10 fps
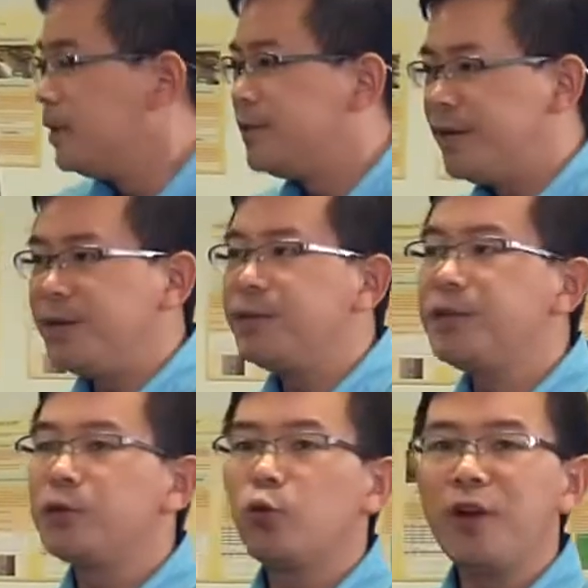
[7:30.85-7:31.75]
This
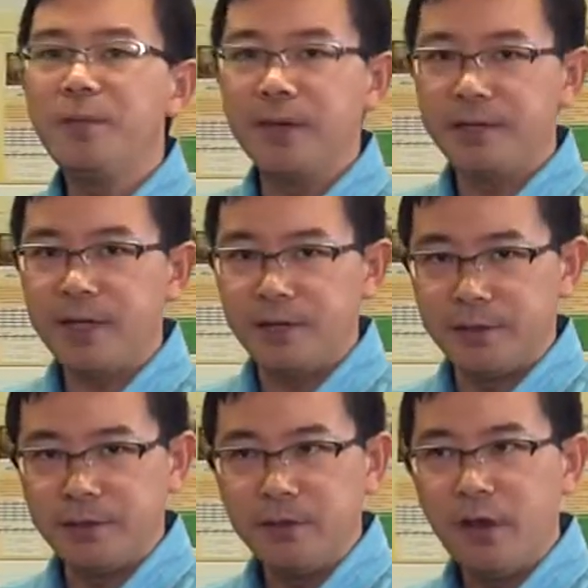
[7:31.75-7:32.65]
is
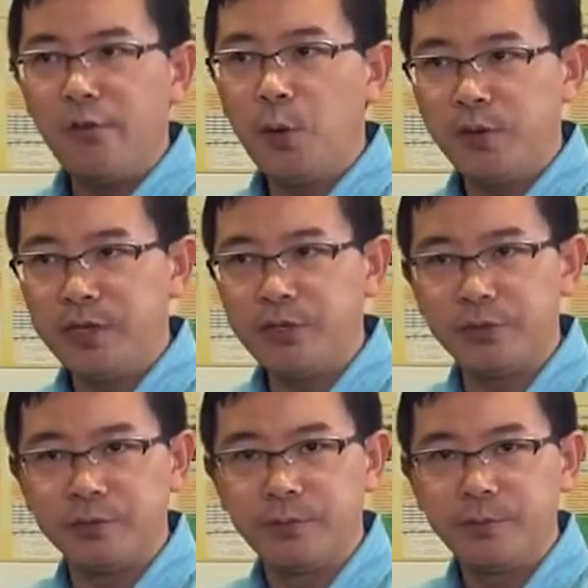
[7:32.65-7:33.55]
20% of potential.